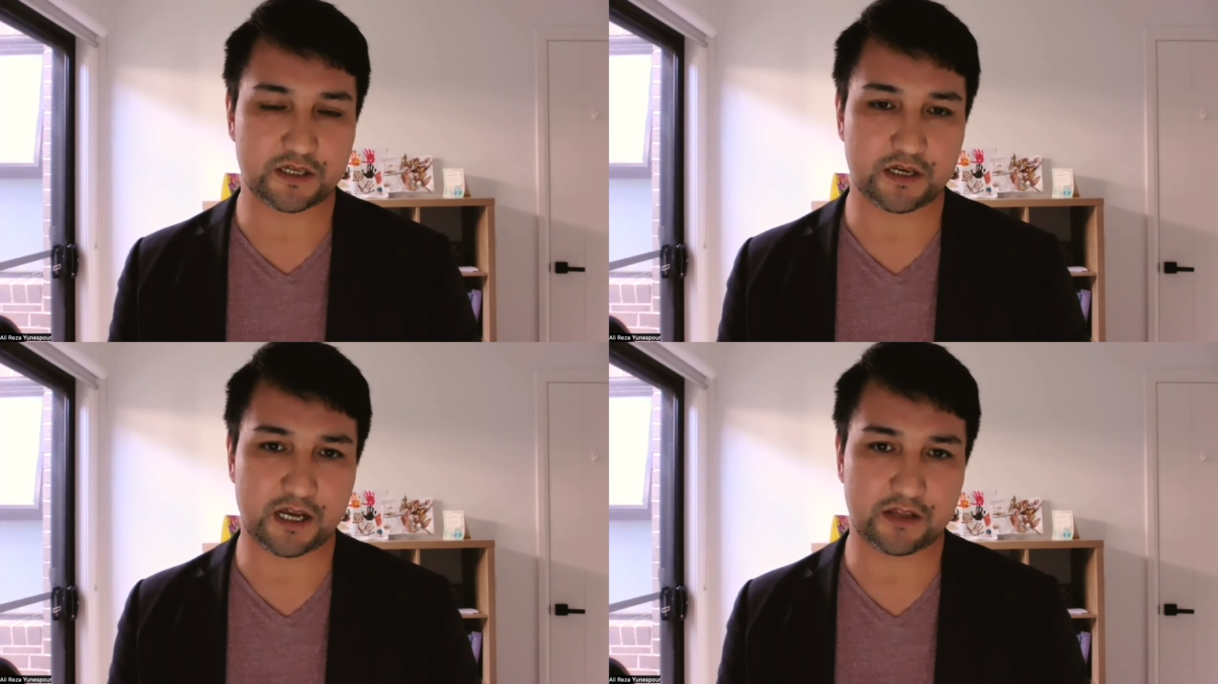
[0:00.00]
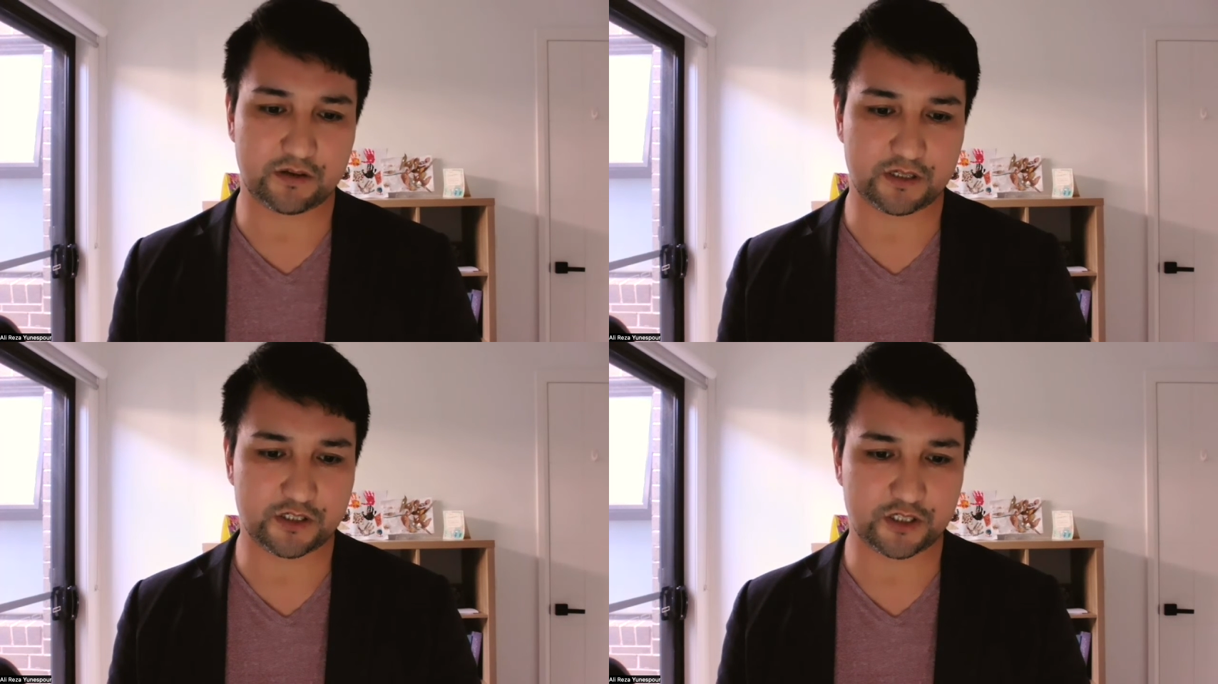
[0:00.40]
and other
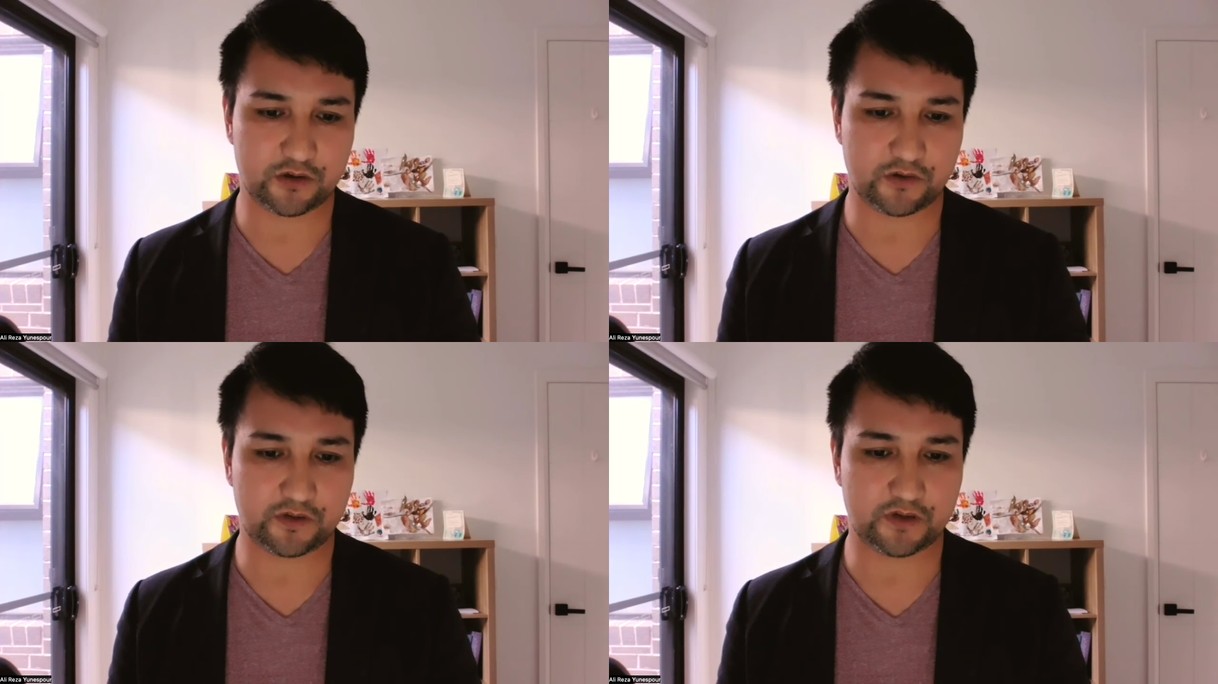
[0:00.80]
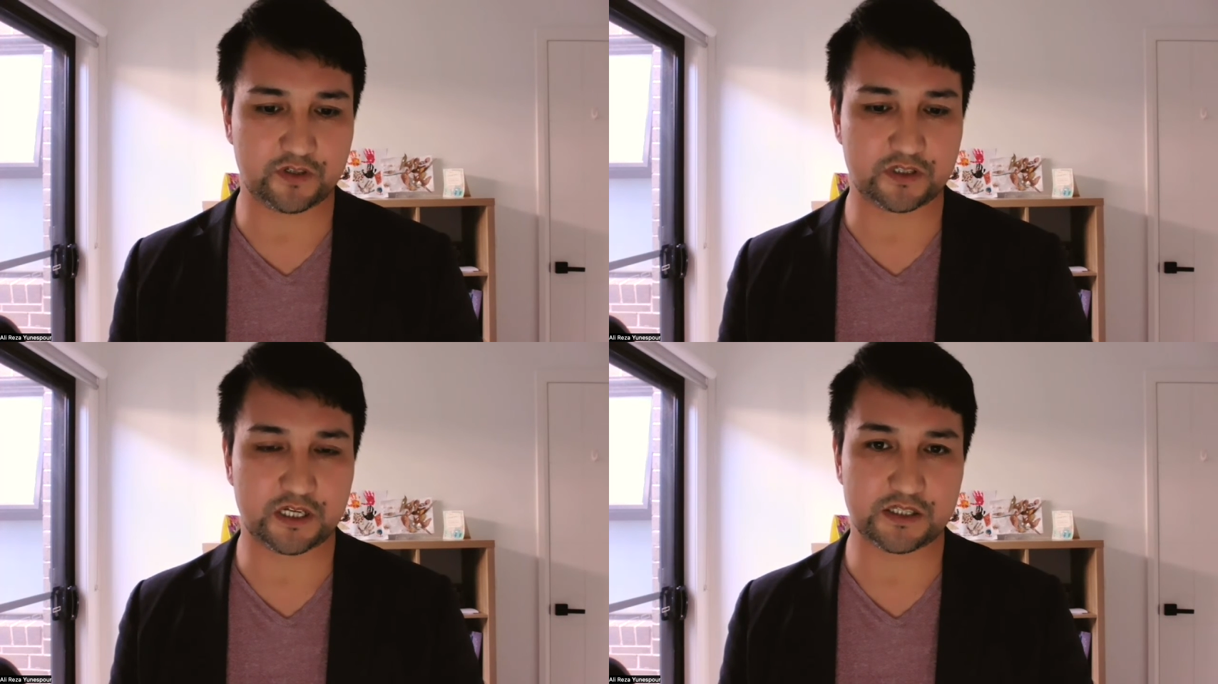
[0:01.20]
NGOs have
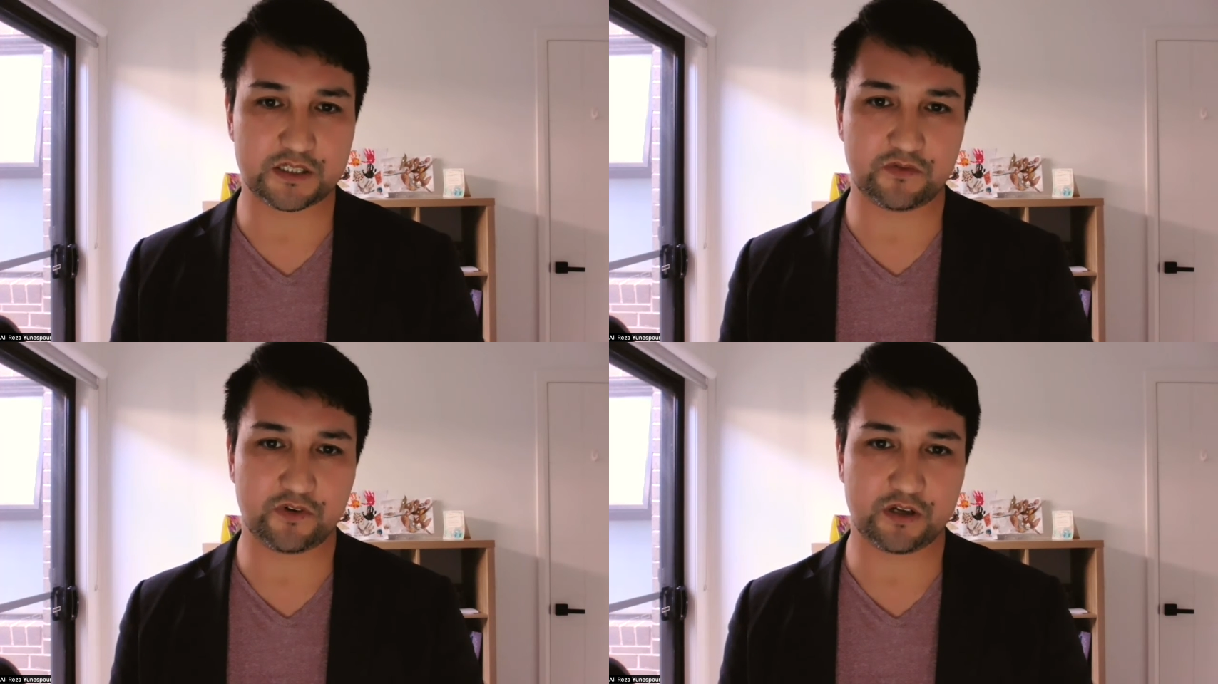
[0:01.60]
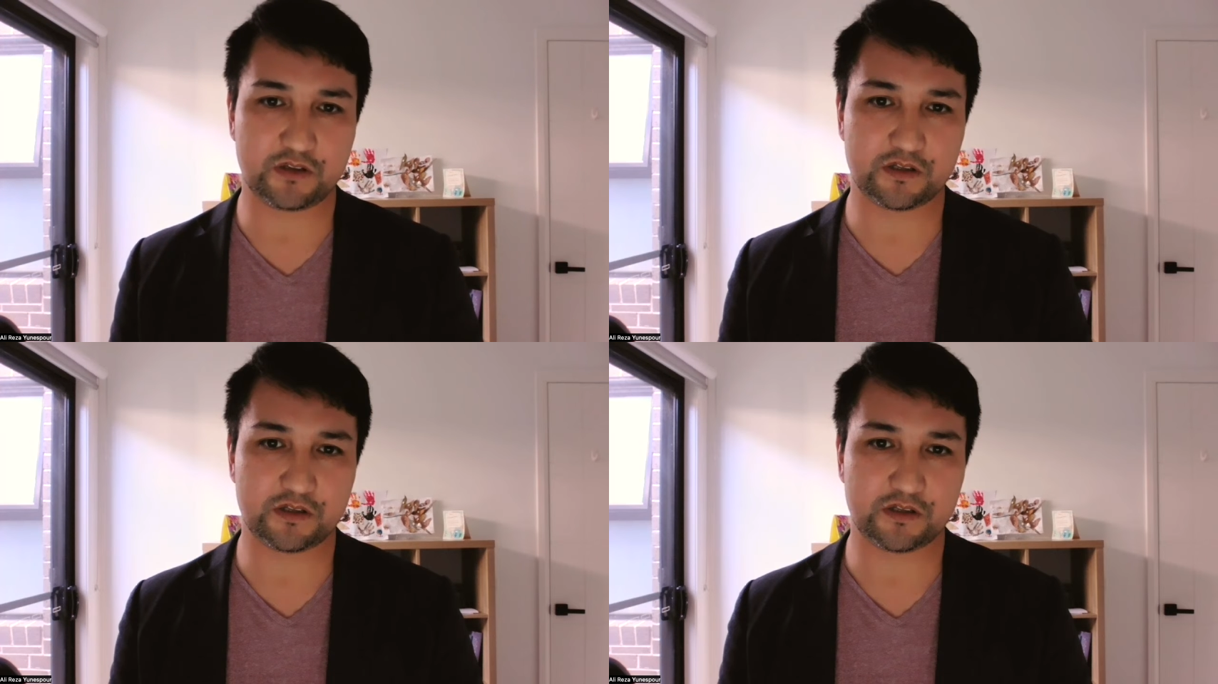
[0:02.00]
intensified